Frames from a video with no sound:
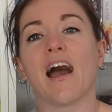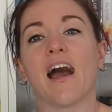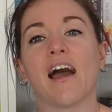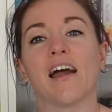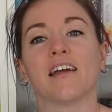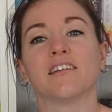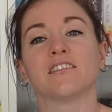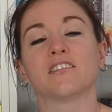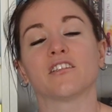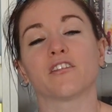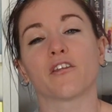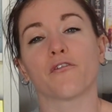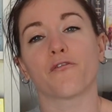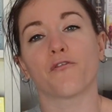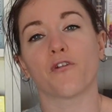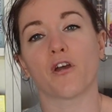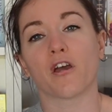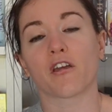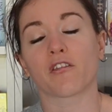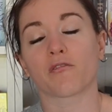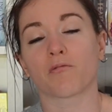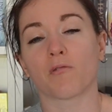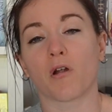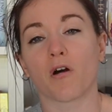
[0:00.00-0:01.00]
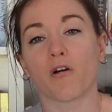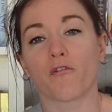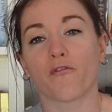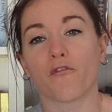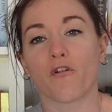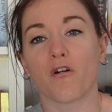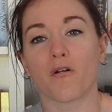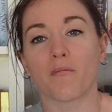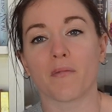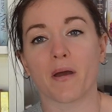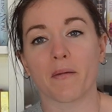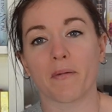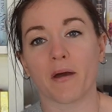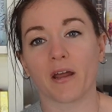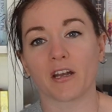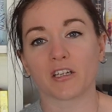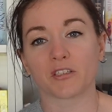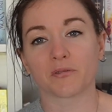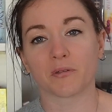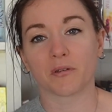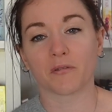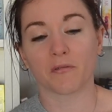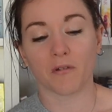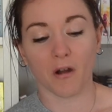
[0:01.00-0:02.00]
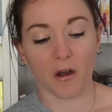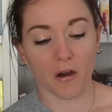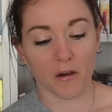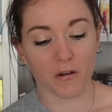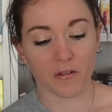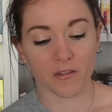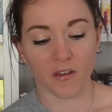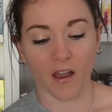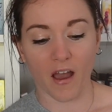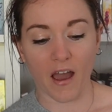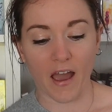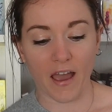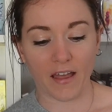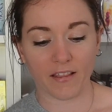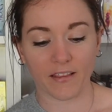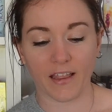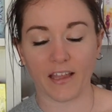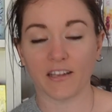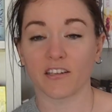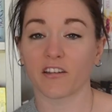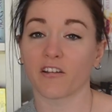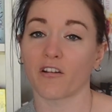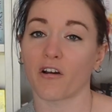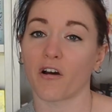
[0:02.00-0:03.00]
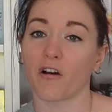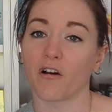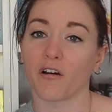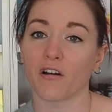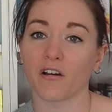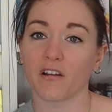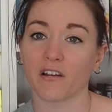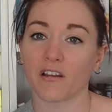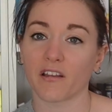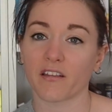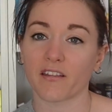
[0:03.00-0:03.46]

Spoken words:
And the first roll for my punishment rolls, I landed on a